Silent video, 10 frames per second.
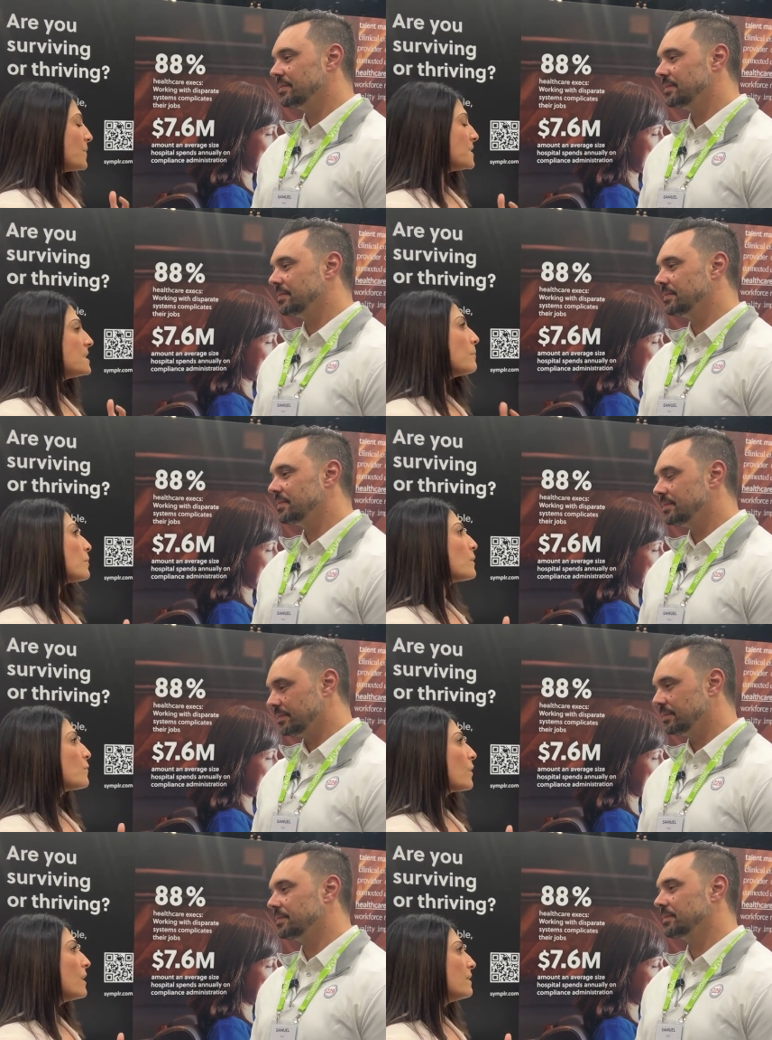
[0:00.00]
Speaker 1: the number
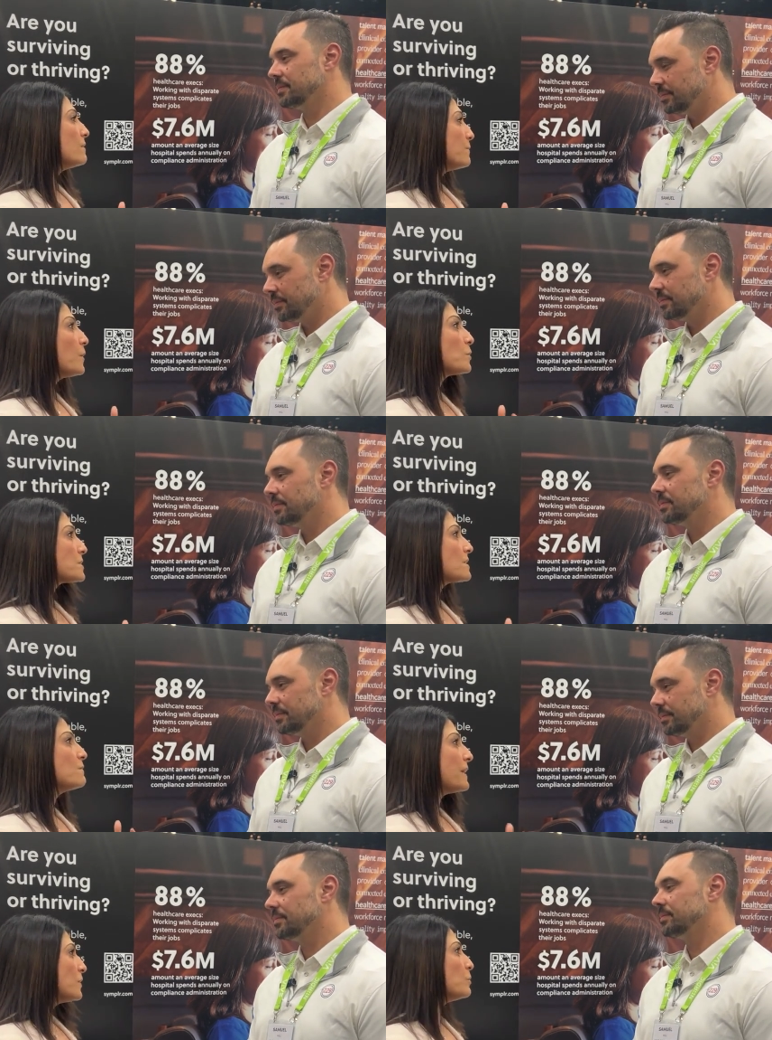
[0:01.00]
of folks
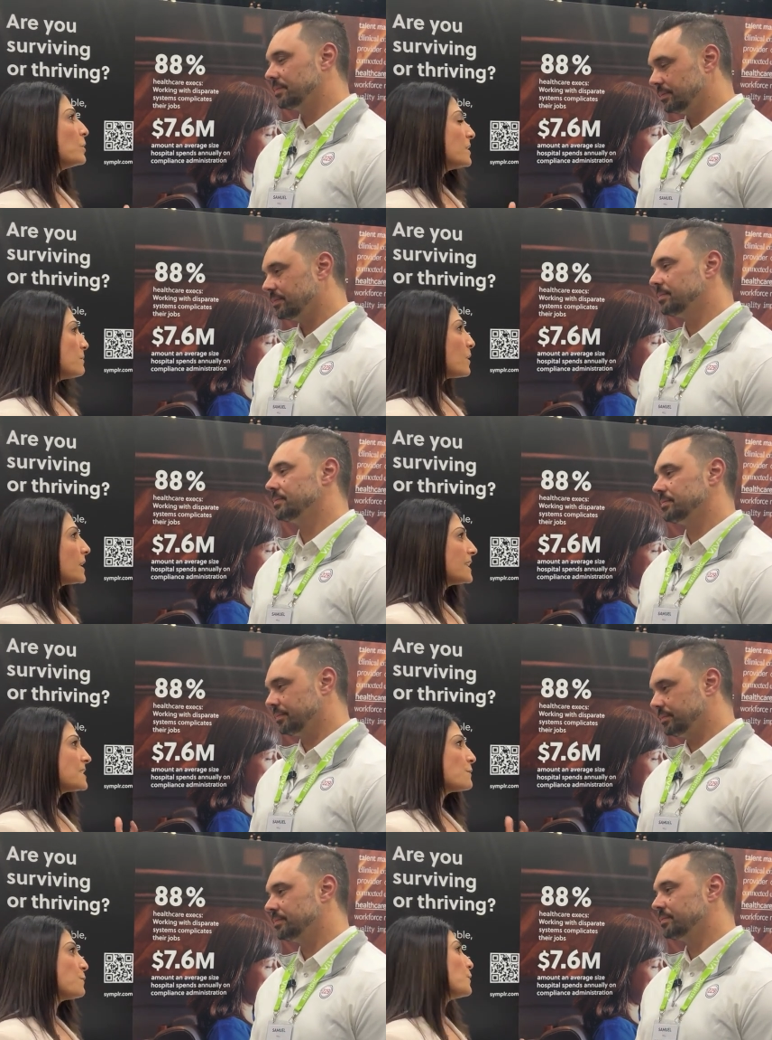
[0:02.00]
available on the market
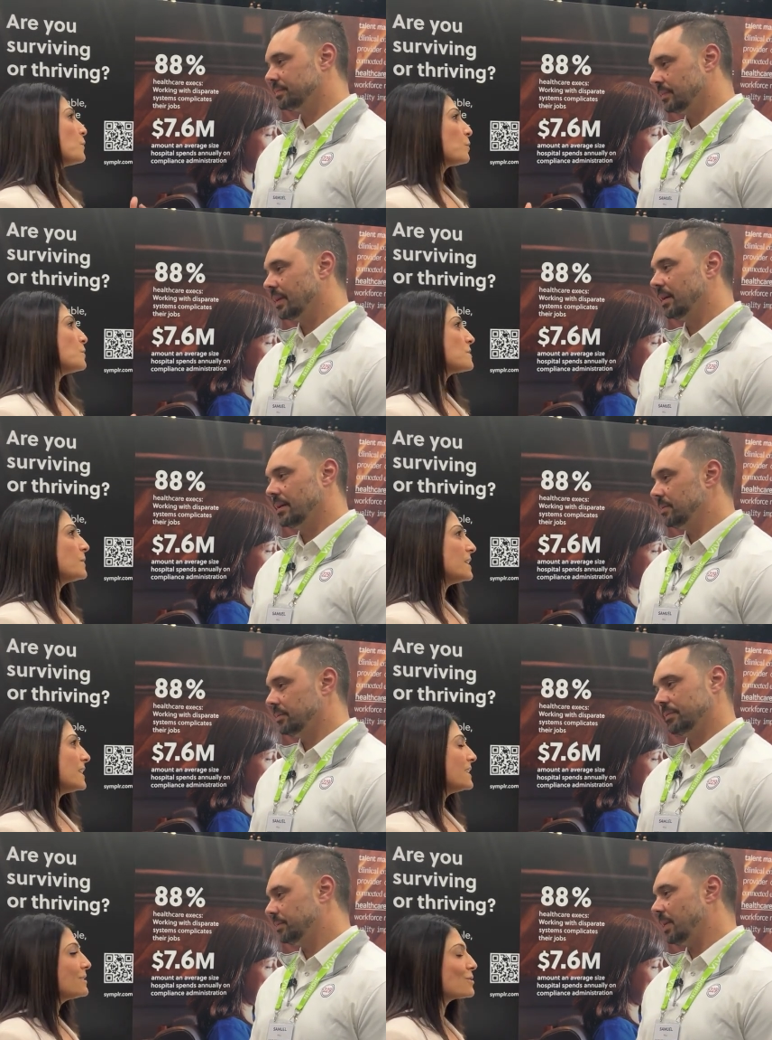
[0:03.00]
to fill the roles we
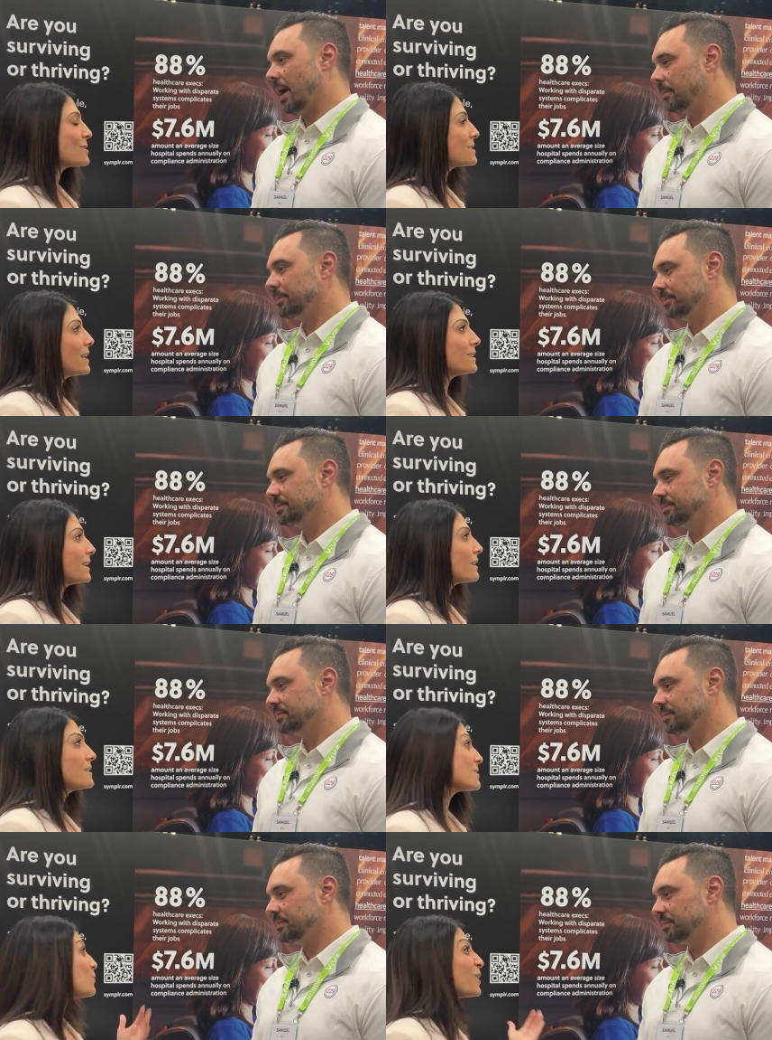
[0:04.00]
need, they're just not there.
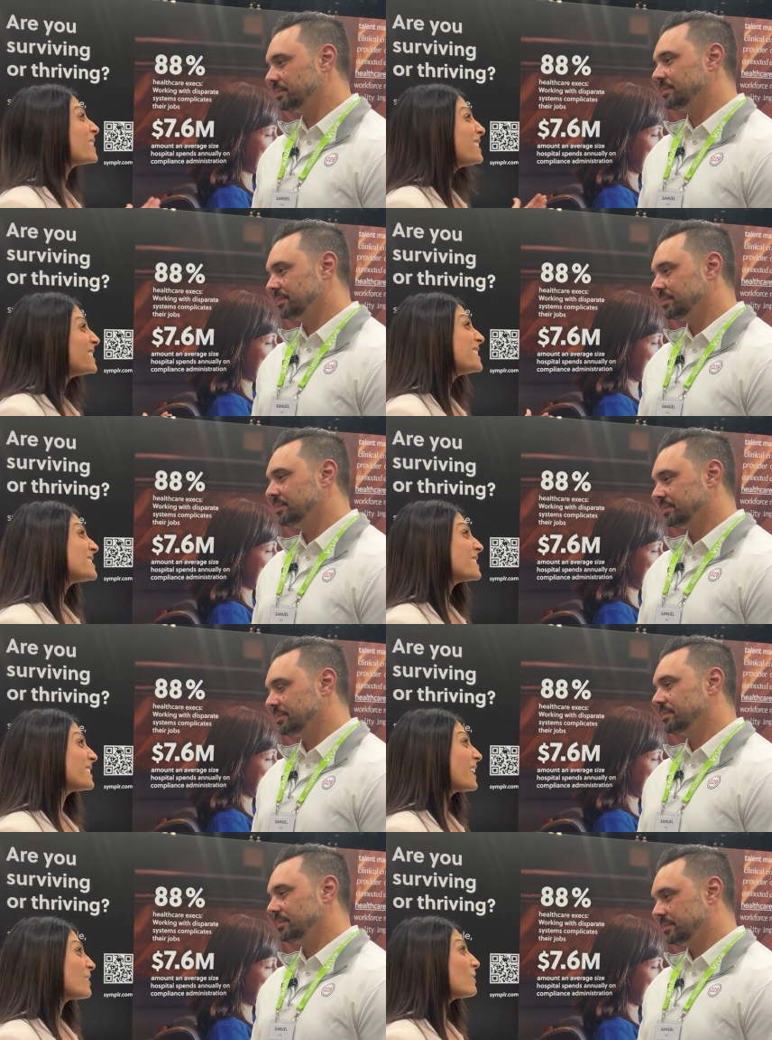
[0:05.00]
And so we're going to need to
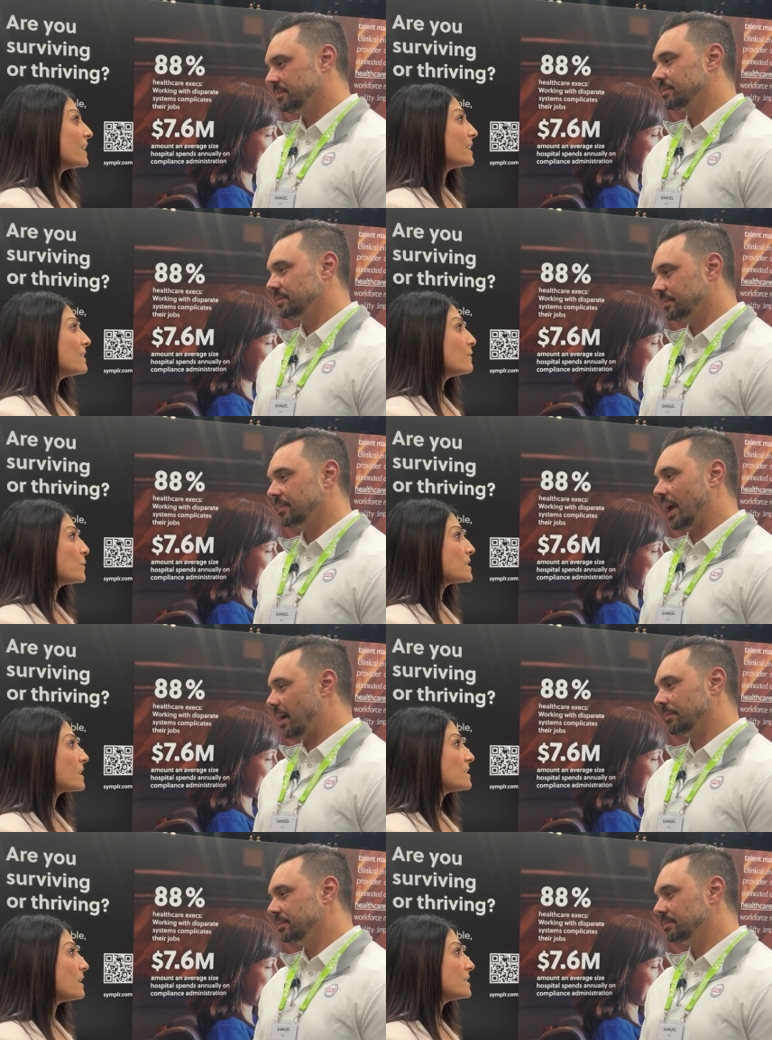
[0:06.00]
get
Speaker 2: creative with yeah.
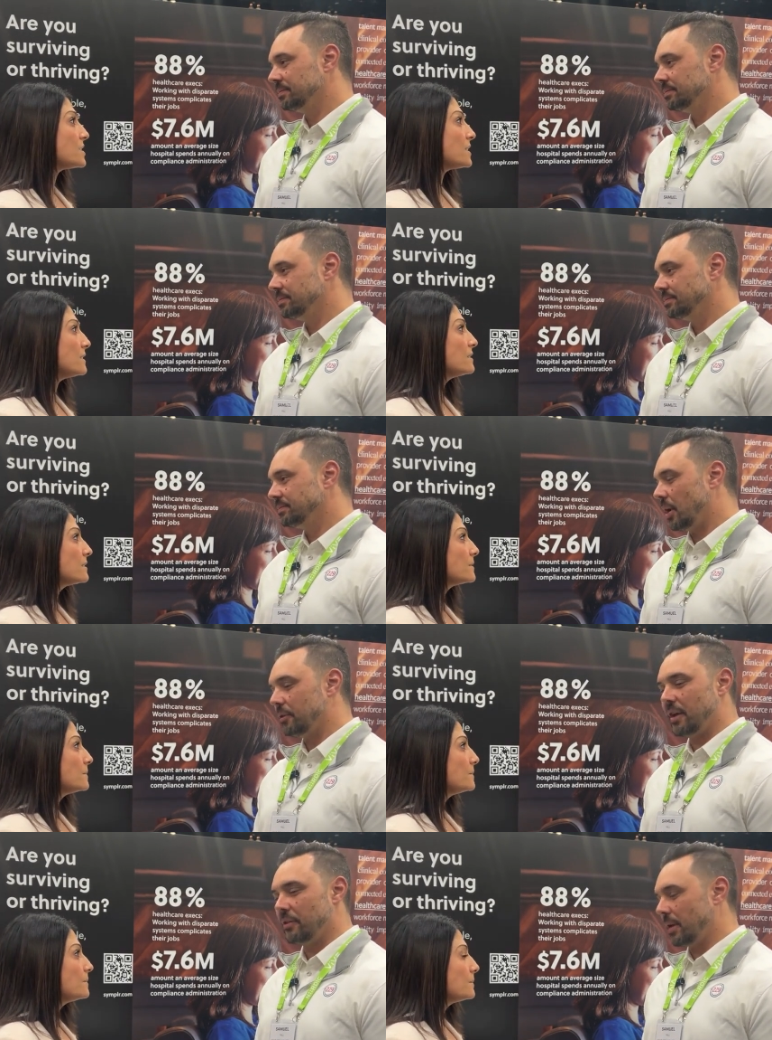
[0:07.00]
technology. Well,
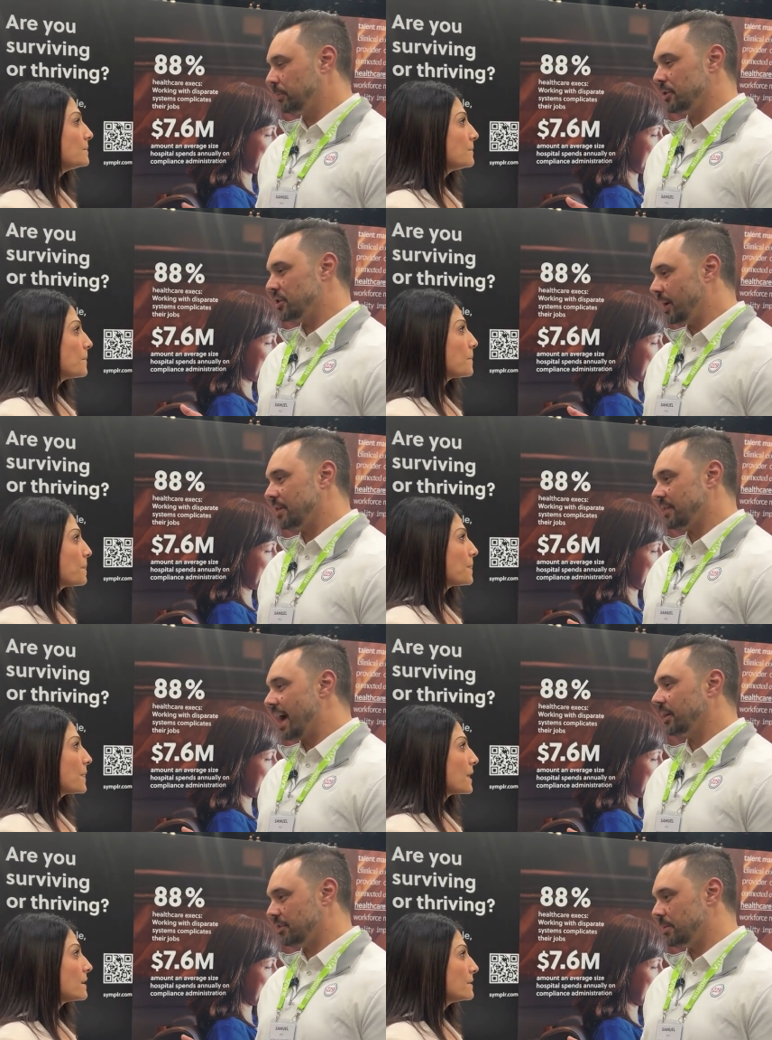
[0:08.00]
it sounds, I appreciate you guys
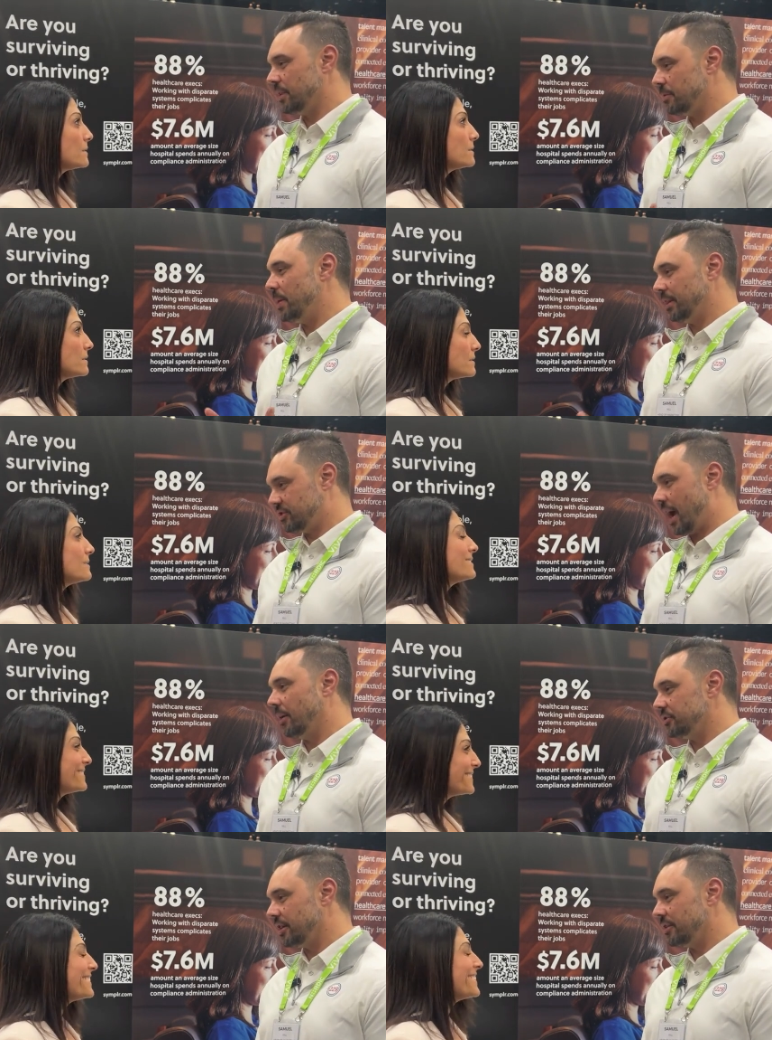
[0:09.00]
tackling some of these big
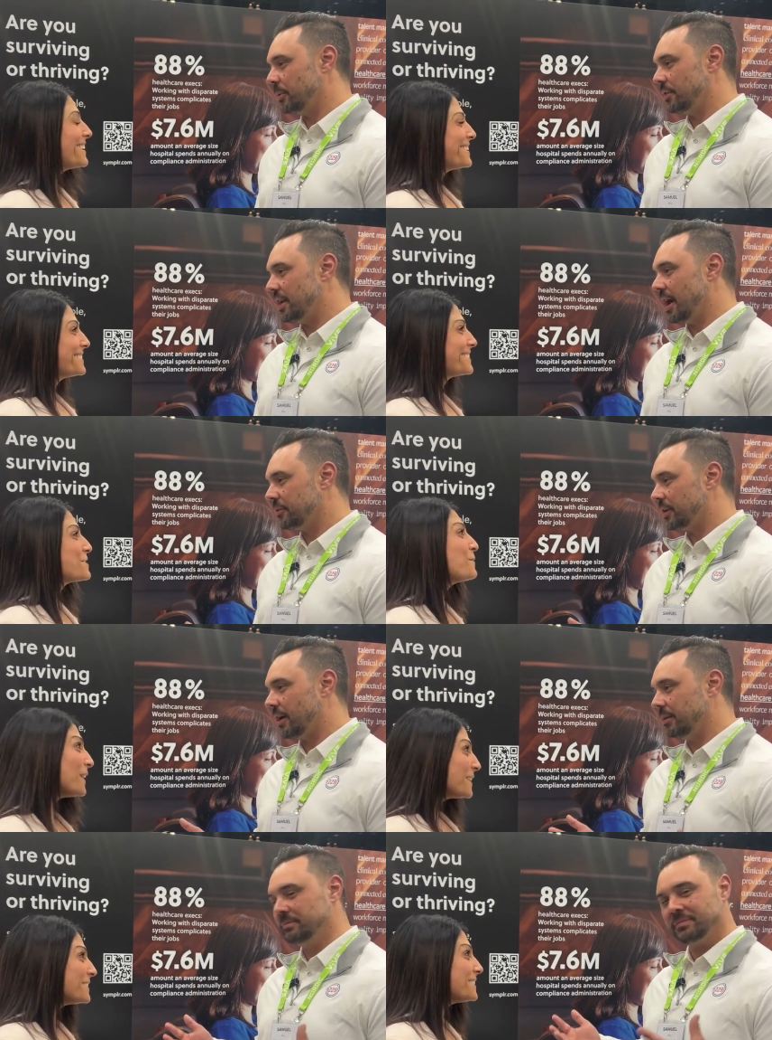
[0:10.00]
challenges yeah, within healthcare. It's
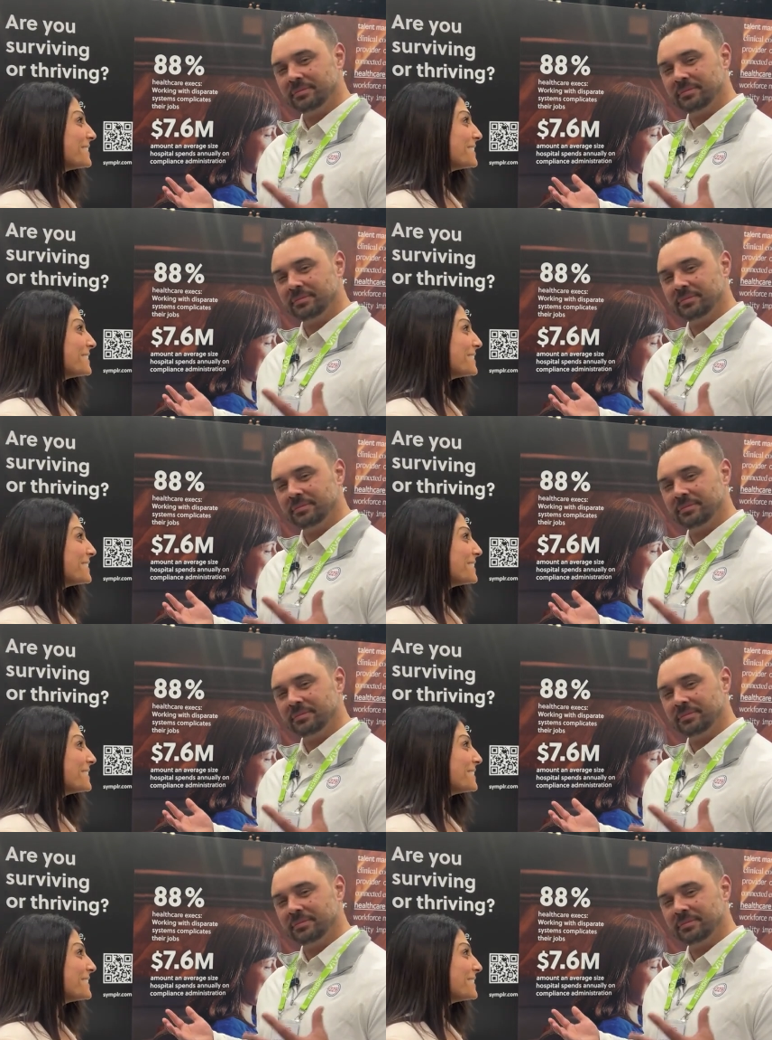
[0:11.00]
fun.